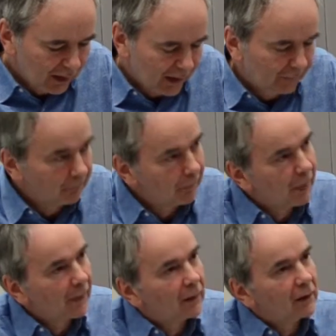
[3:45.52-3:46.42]
And
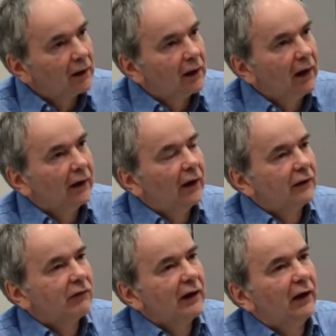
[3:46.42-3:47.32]
I
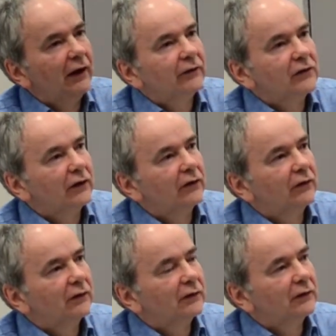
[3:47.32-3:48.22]
realised
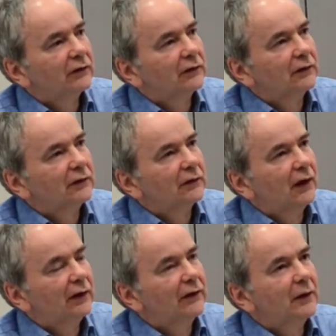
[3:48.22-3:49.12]
that
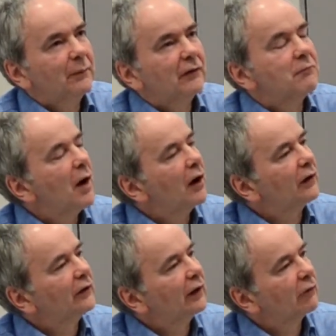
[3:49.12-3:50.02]
I did a bit of
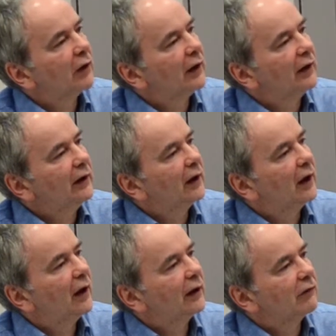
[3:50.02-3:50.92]
marketing, really.
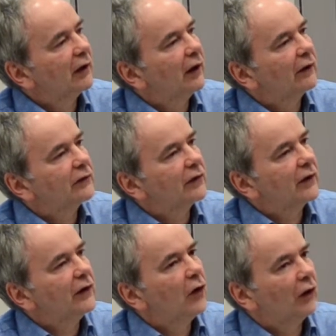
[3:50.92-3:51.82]
I realised that
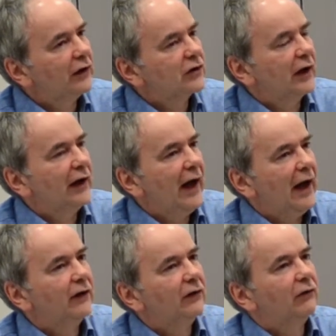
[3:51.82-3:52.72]
the knowledge I
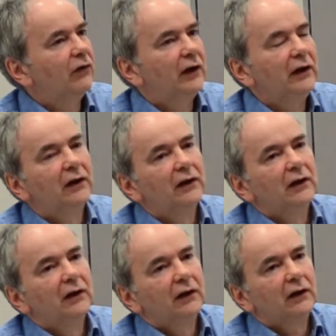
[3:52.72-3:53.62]
had of the
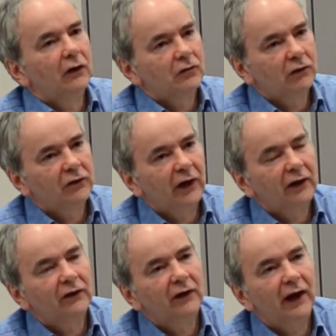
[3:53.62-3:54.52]
cultural
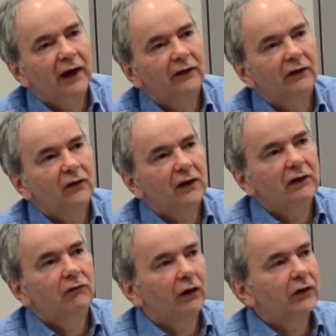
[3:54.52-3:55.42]
sector and
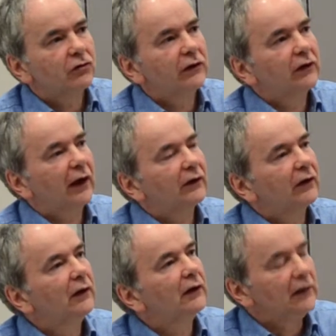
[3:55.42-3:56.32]
the voluntary
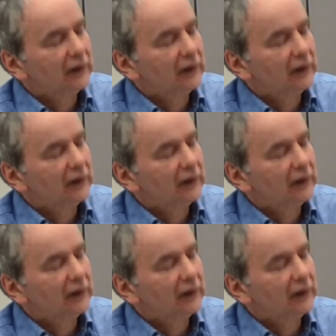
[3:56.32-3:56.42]
sector,